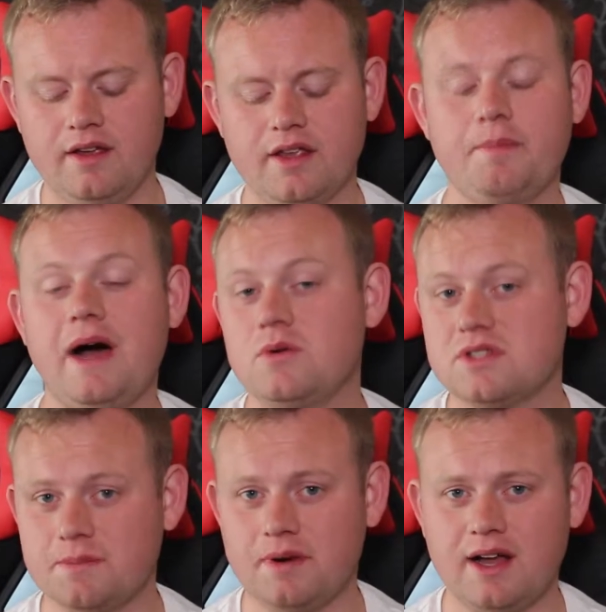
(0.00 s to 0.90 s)
your power
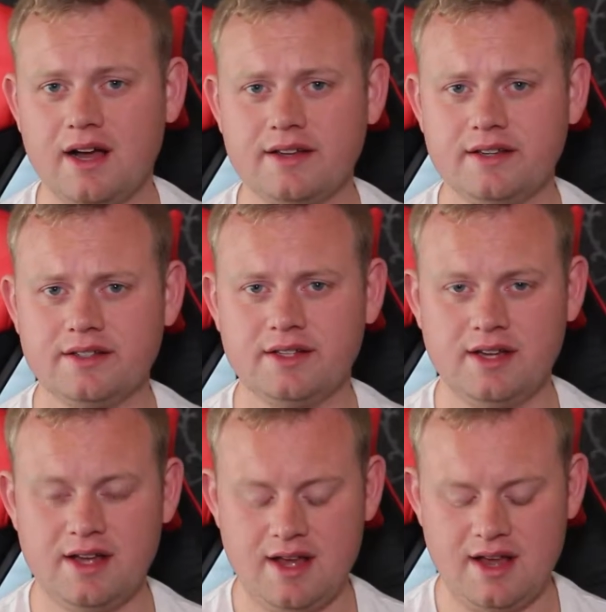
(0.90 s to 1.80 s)
supply,
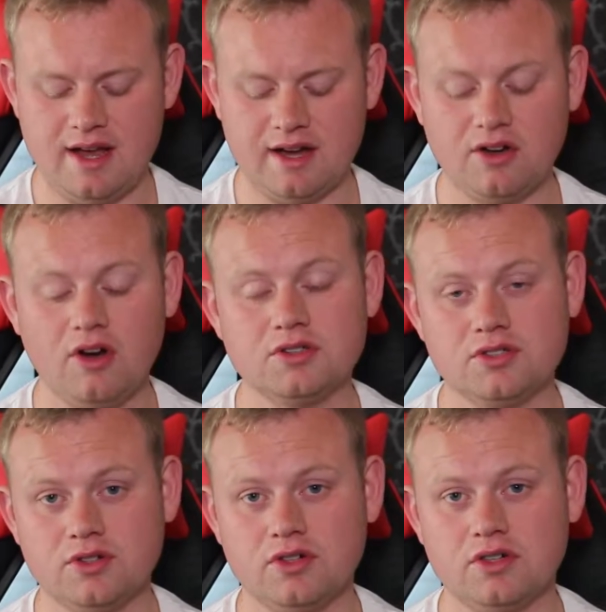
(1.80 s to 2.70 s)
and
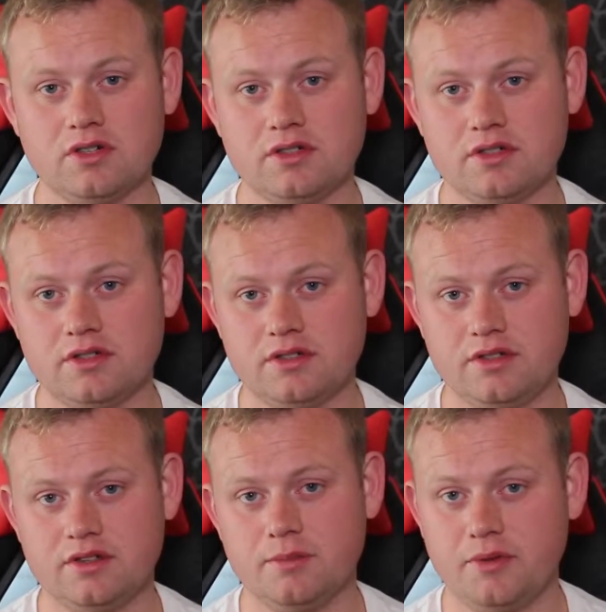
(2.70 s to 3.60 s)
also
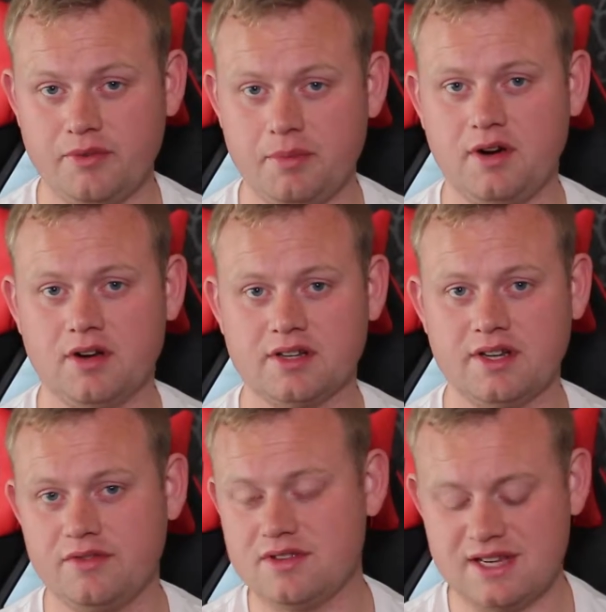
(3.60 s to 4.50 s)
the motherboard.
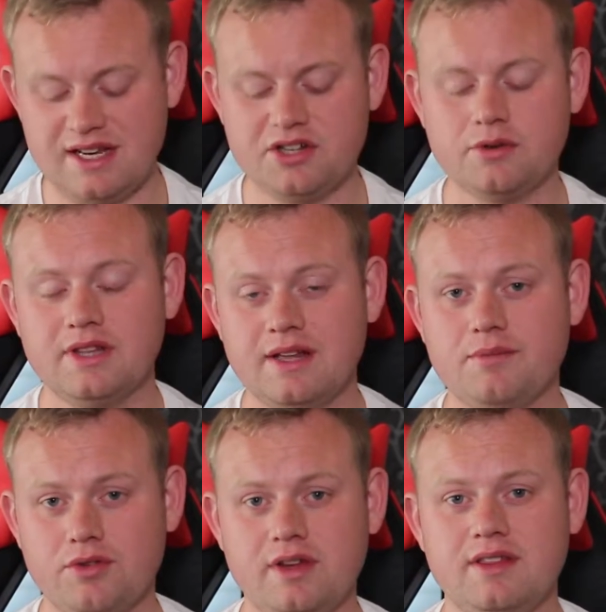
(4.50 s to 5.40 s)
If there's an issue on them
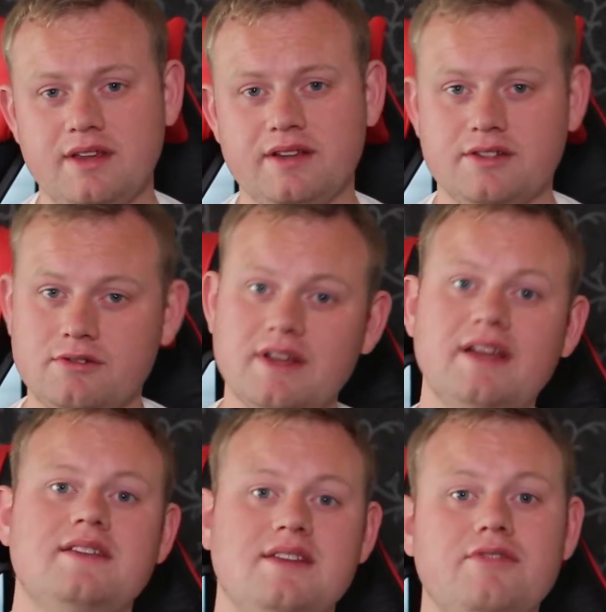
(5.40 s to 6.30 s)
three things, you'll
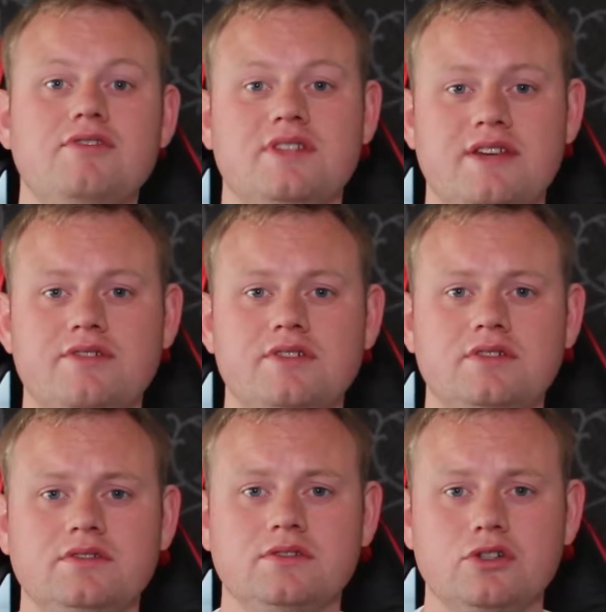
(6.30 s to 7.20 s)
get
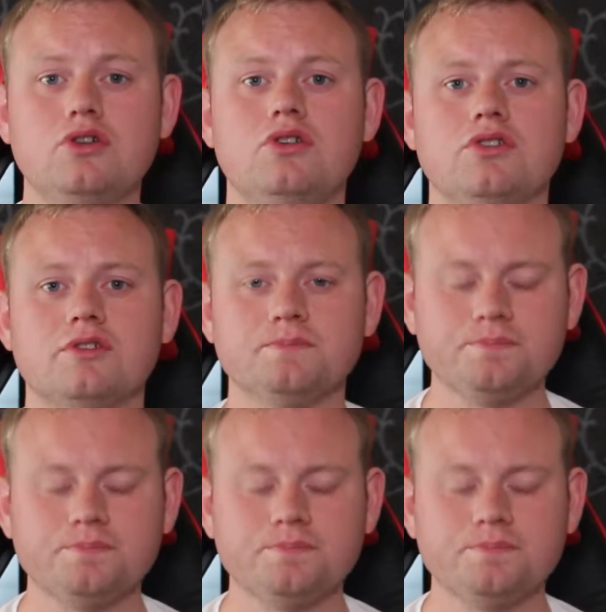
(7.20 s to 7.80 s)
00 code.